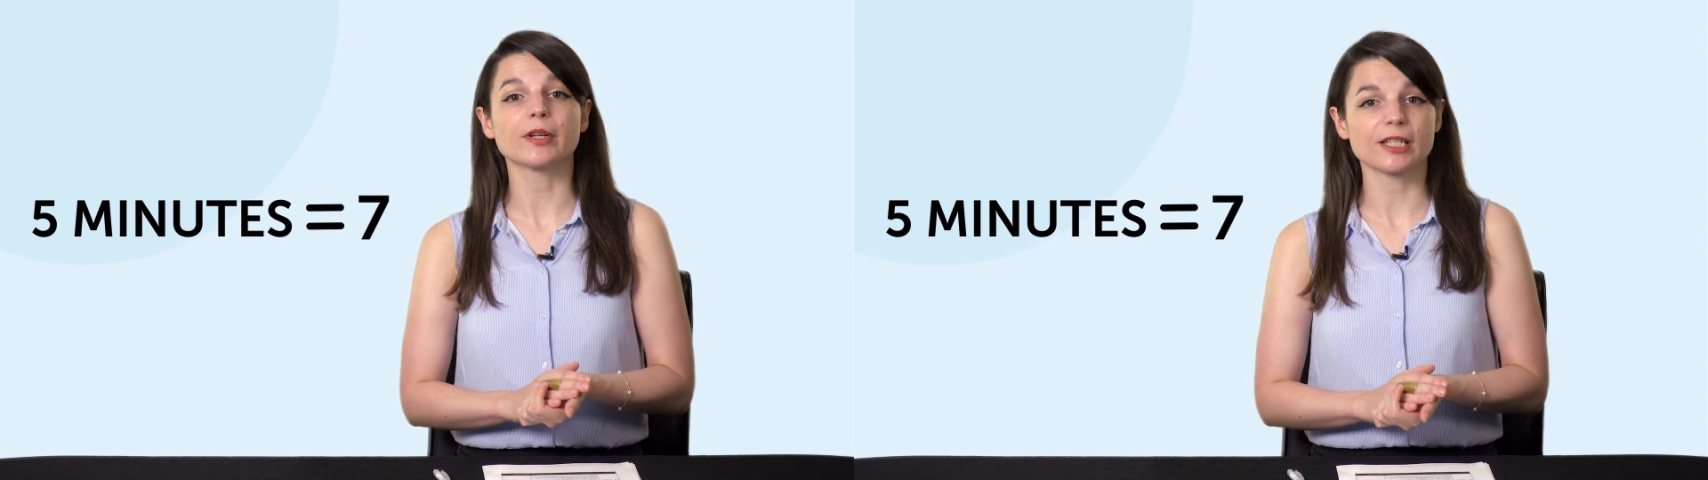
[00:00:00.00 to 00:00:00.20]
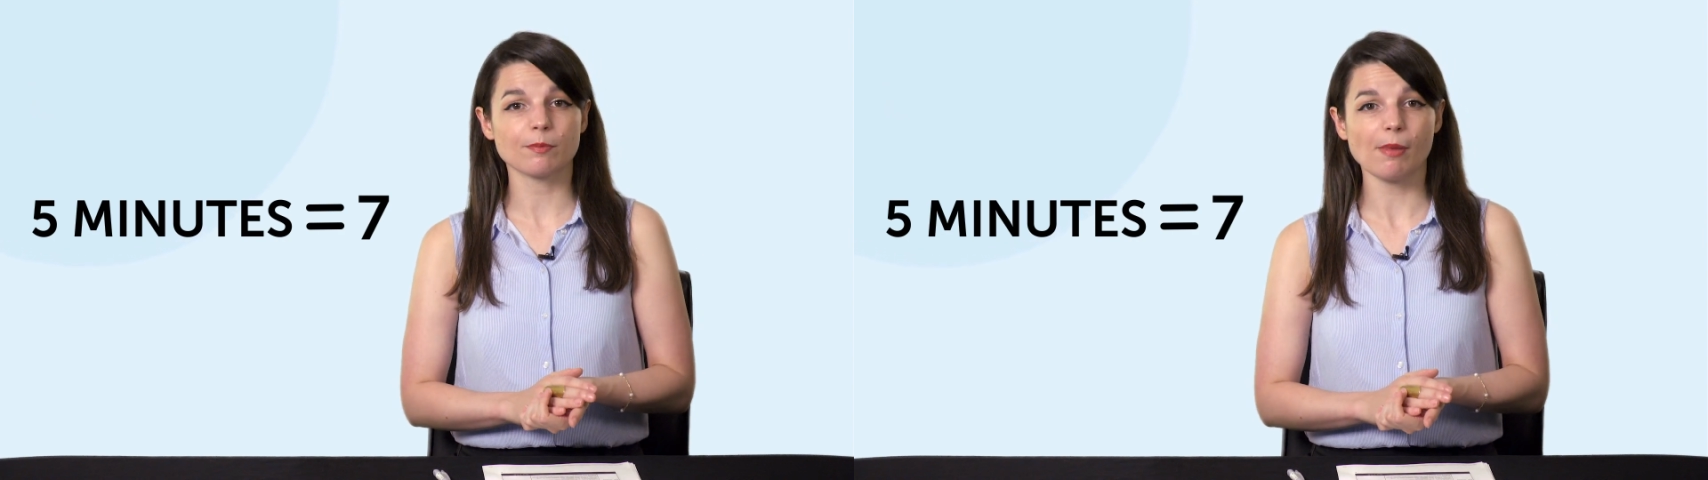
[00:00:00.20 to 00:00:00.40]

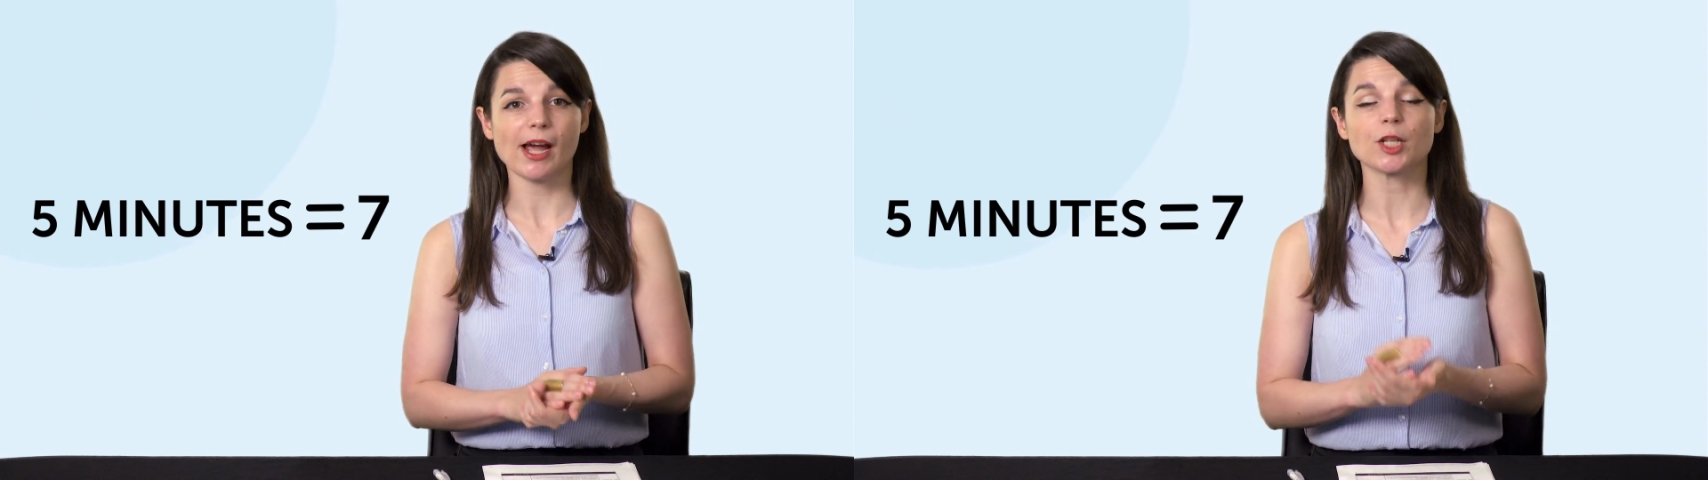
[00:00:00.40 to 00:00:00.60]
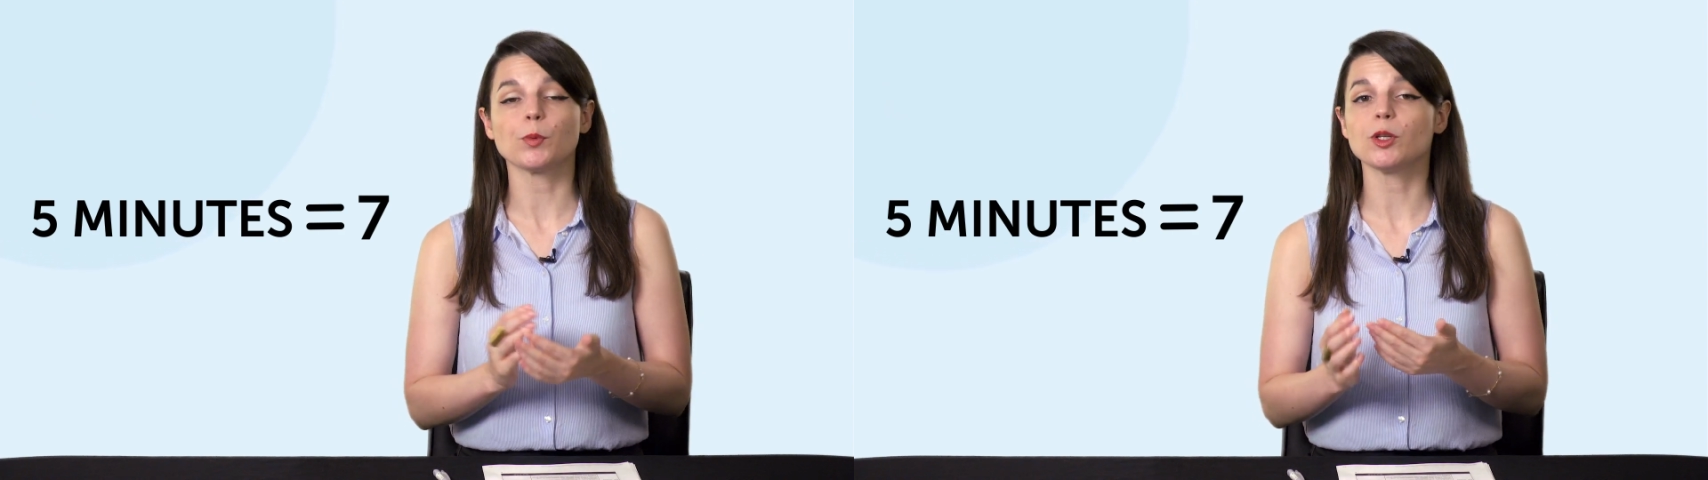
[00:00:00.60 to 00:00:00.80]

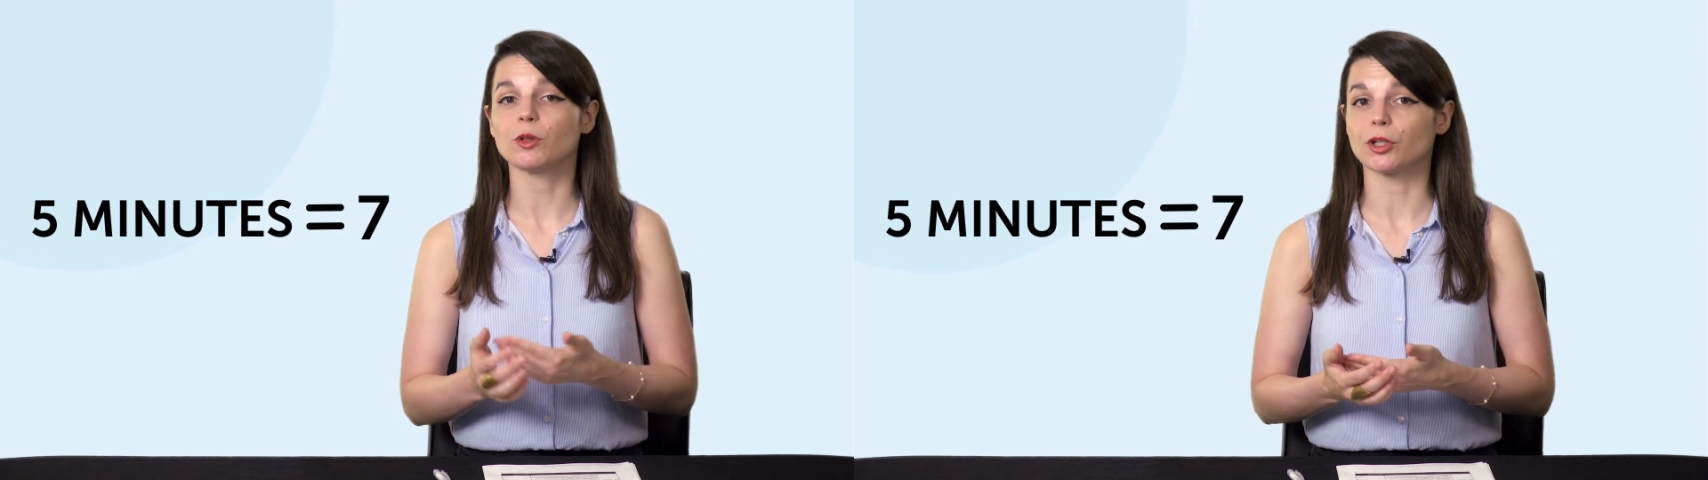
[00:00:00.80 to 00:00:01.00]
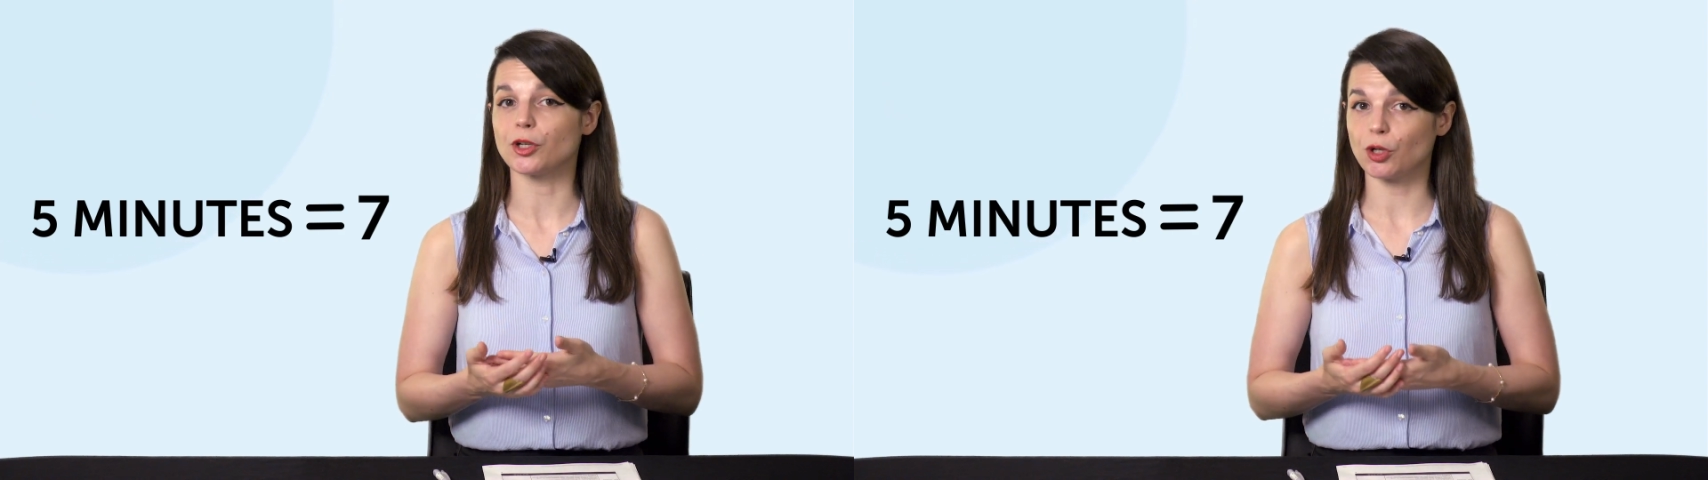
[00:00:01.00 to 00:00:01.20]
expect when you
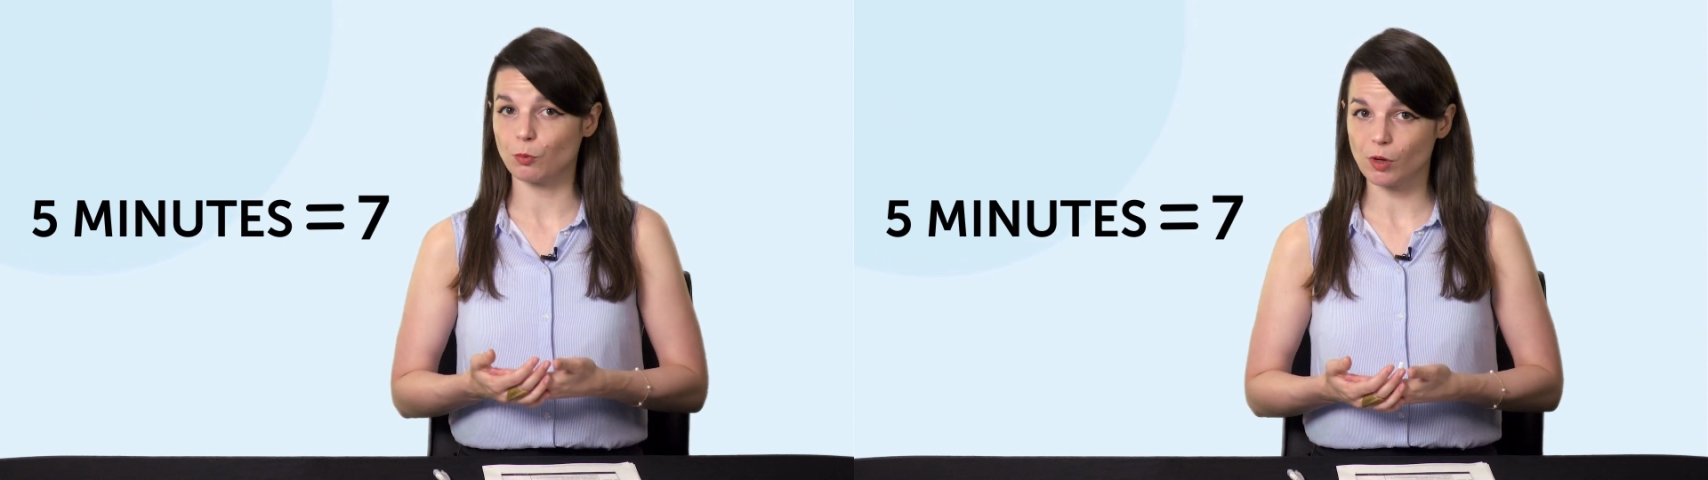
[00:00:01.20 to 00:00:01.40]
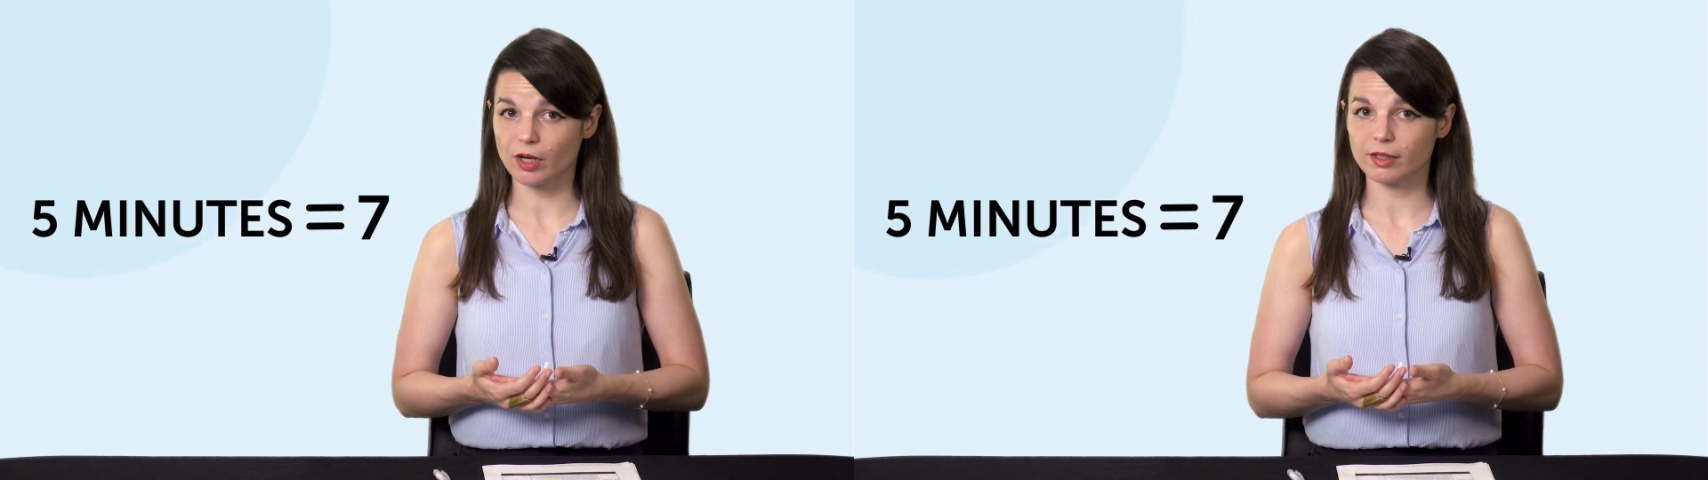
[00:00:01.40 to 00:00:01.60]
learn new
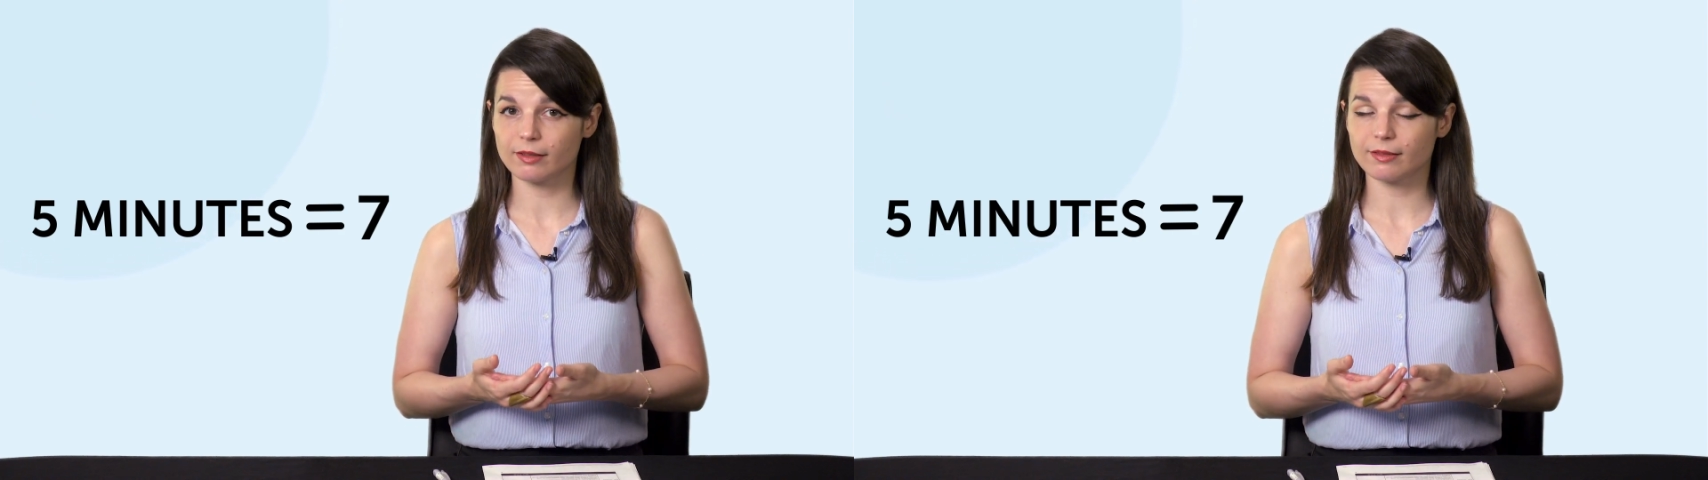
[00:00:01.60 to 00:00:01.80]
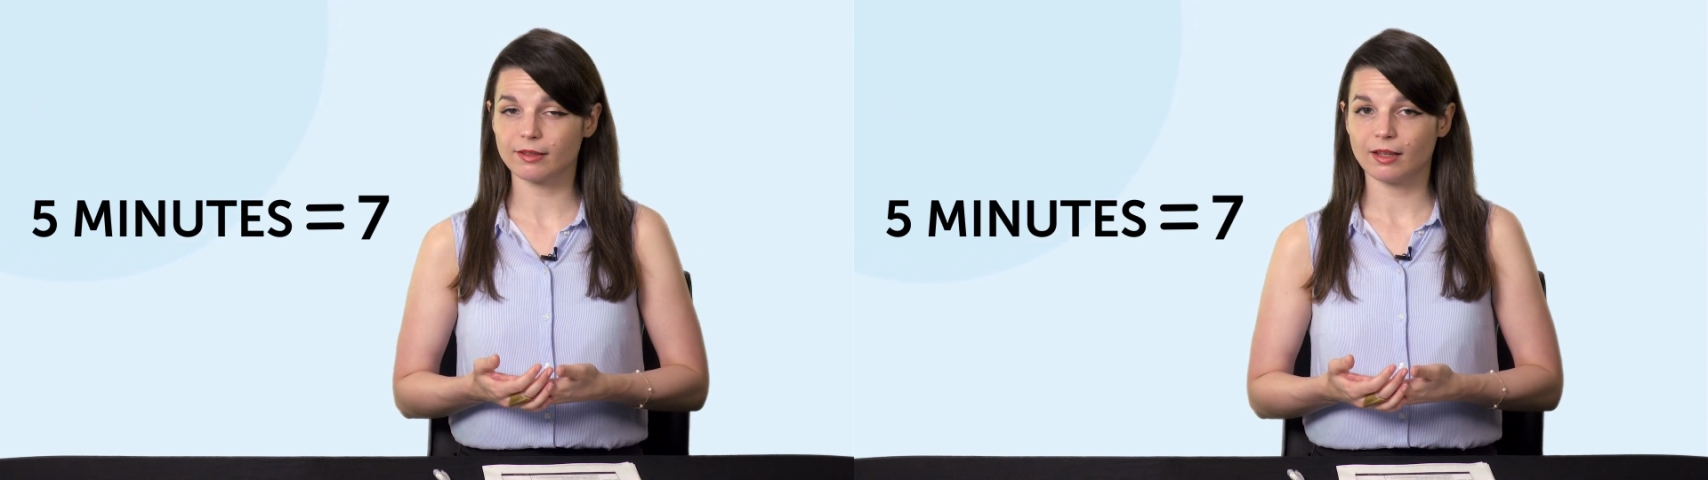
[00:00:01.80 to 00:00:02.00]

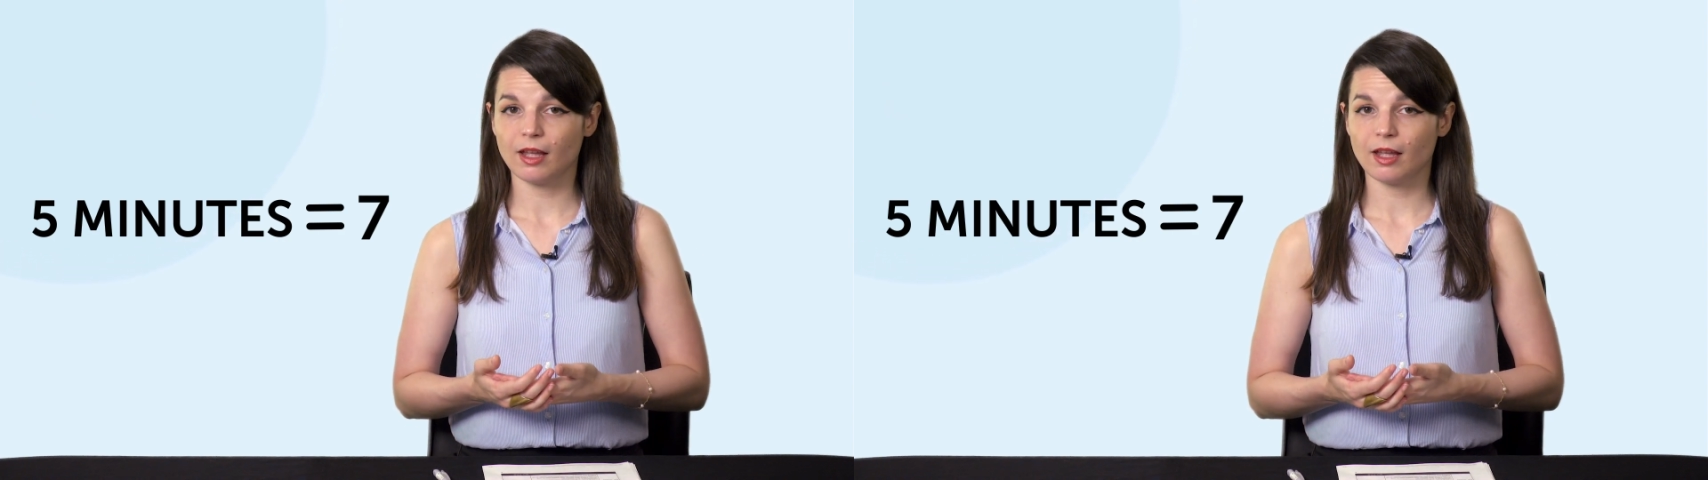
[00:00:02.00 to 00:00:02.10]
words.